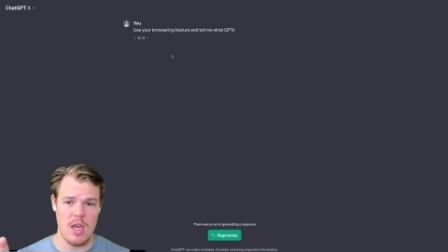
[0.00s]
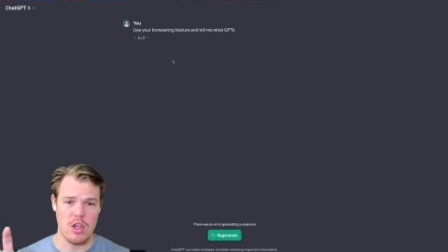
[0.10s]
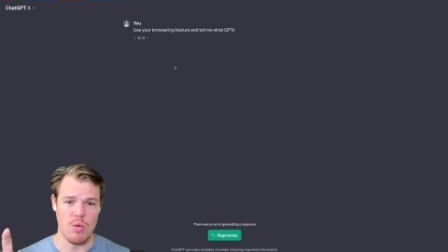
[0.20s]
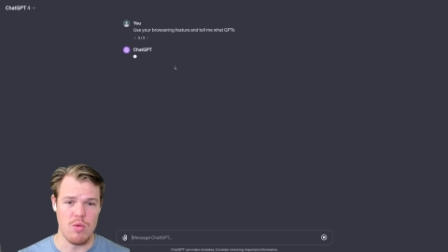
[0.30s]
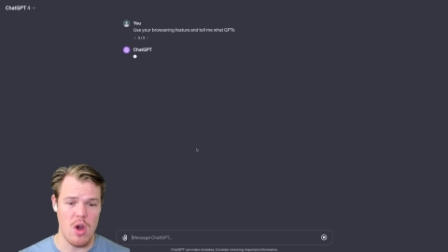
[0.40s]

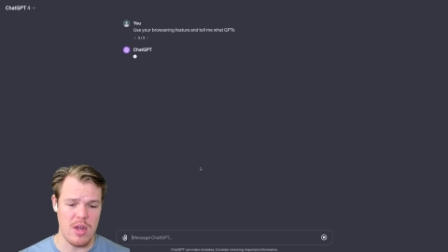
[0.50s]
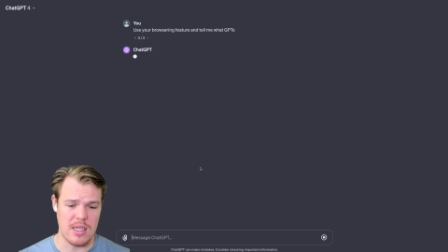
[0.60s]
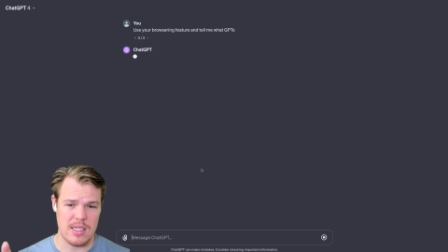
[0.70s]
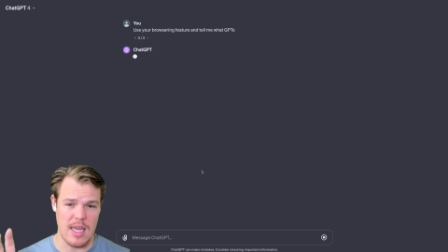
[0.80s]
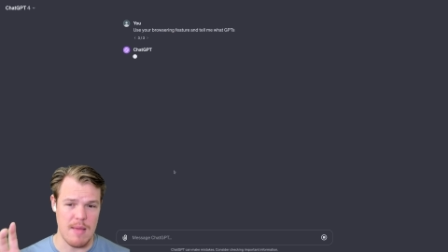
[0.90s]
you'll
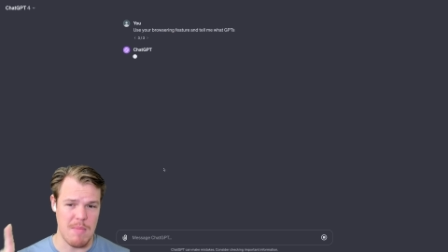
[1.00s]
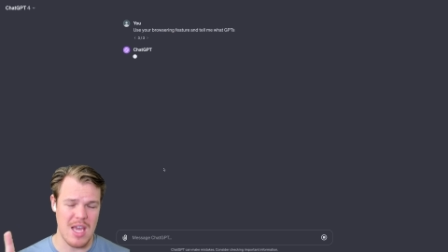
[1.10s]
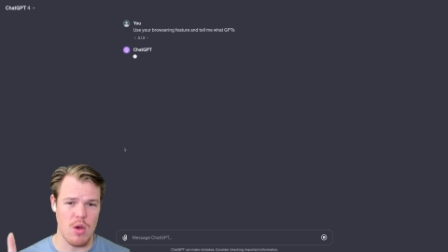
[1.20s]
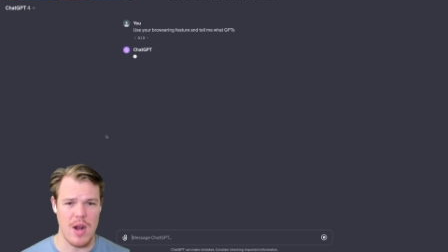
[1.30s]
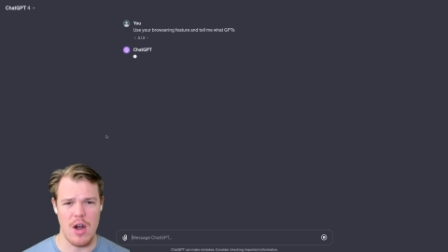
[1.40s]
notice it may
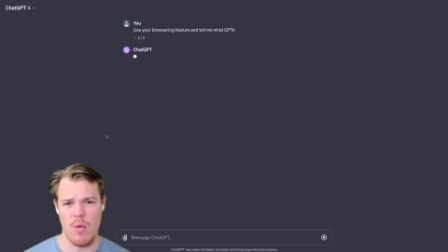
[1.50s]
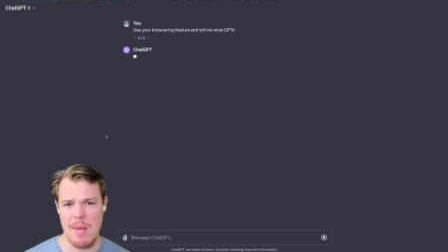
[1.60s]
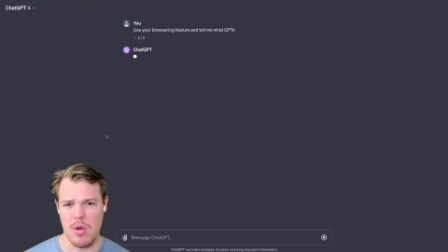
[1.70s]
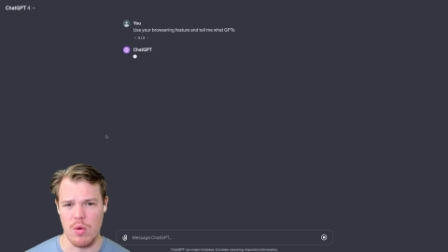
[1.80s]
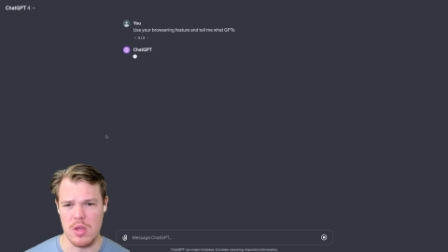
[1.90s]
go down a
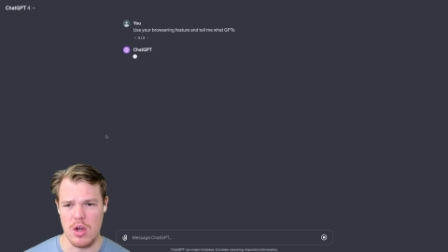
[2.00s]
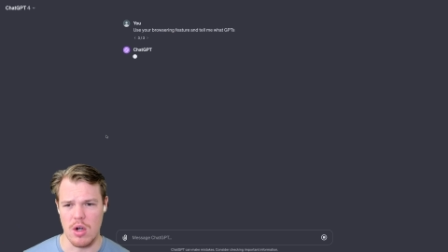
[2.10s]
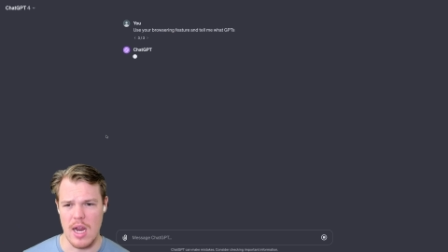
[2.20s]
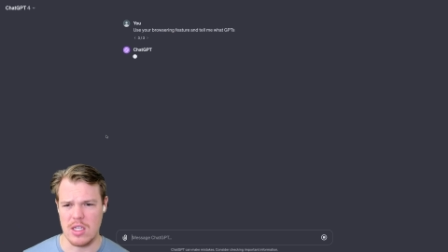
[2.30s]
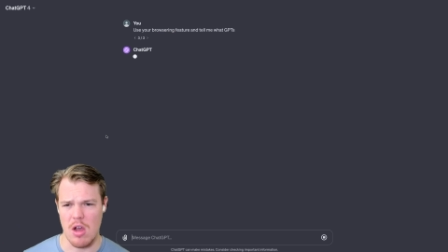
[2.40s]
rabbit hole
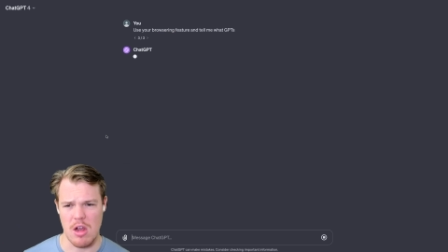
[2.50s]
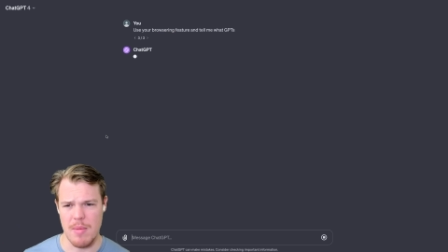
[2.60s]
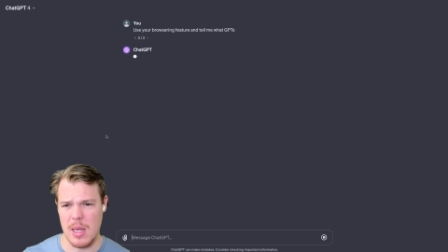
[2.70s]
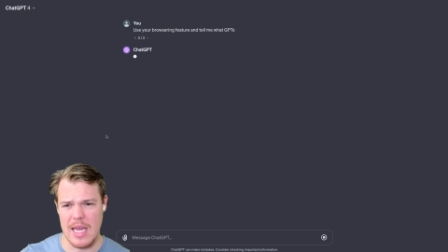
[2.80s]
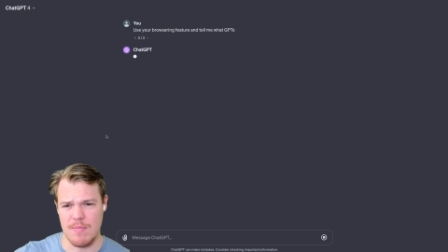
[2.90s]
here and talk
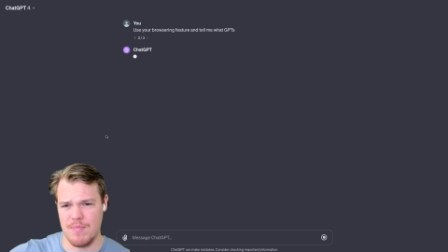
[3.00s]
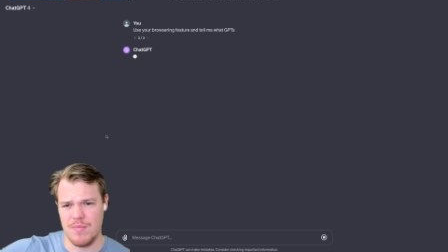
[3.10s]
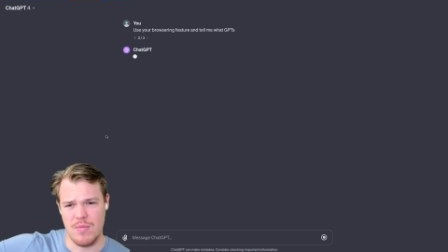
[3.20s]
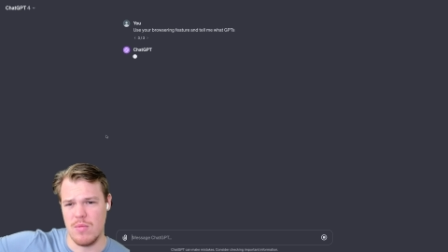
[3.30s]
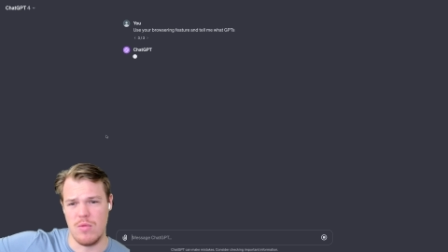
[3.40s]
about like
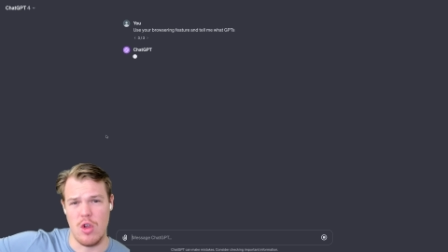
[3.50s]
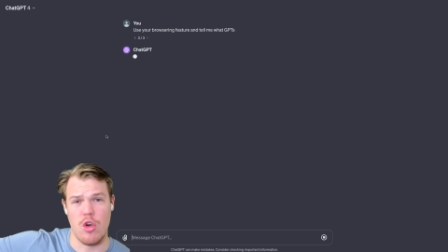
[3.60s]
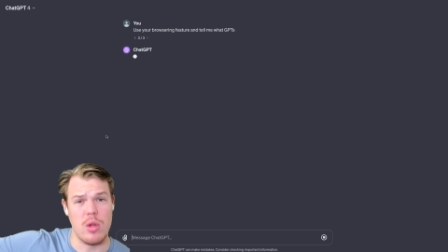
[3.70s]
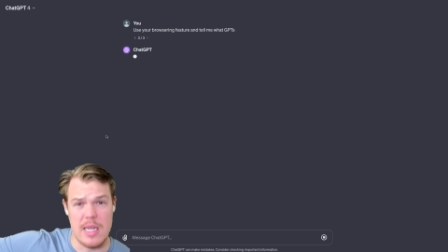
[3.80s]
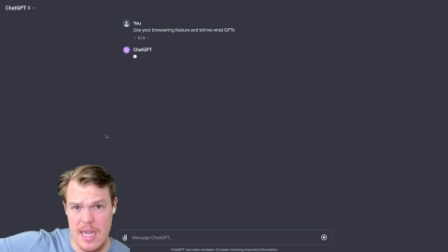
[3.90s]
the
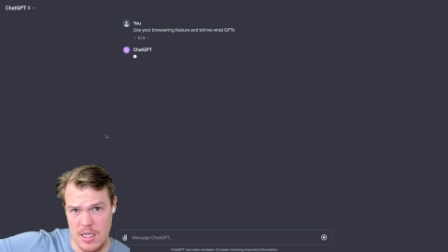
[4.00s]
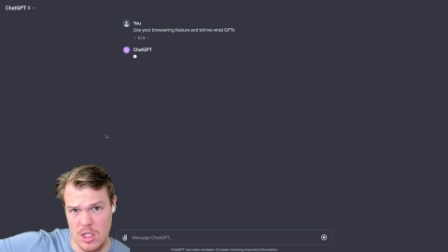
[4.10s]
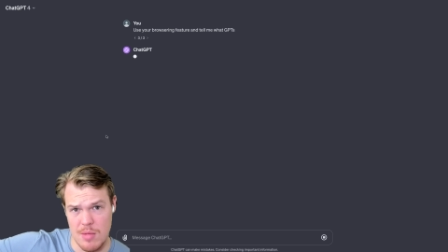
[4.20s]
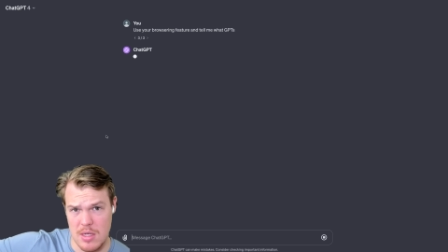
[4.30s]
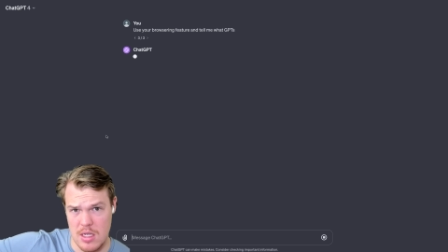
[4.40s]
early days of
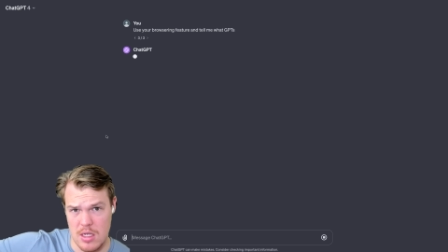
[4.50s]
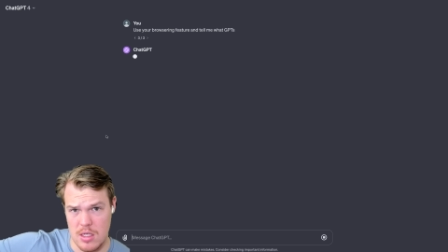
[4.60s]
GPTs.